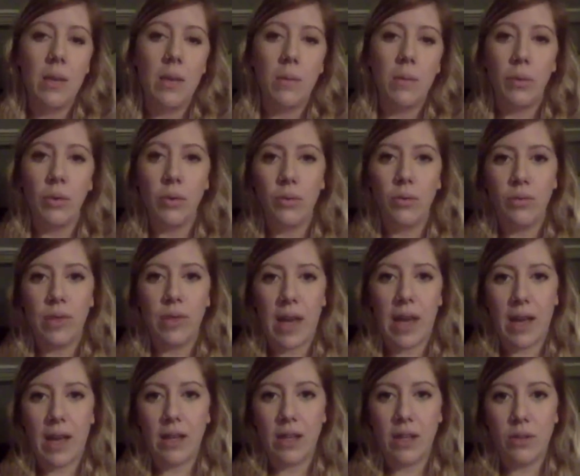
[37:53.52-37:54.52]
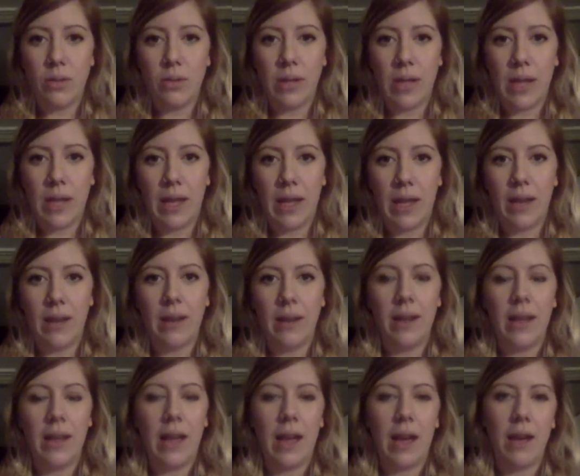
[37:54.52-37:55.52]
proof that you can
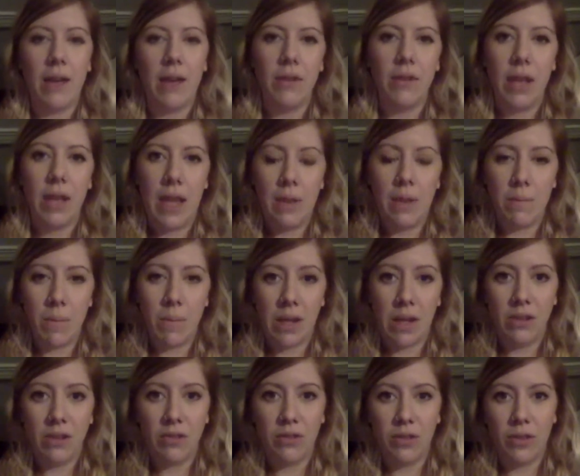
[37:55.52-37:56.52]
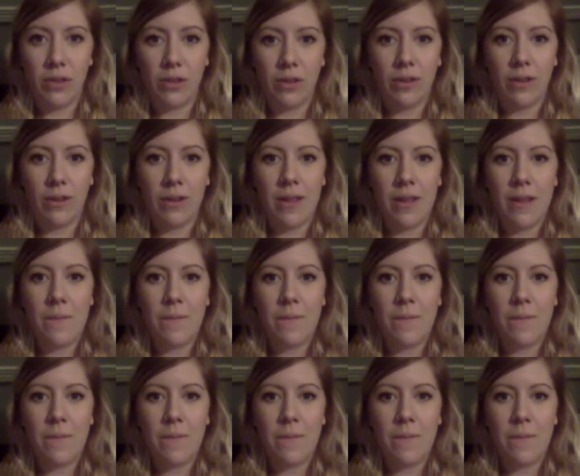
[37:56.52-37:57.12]
have a mindful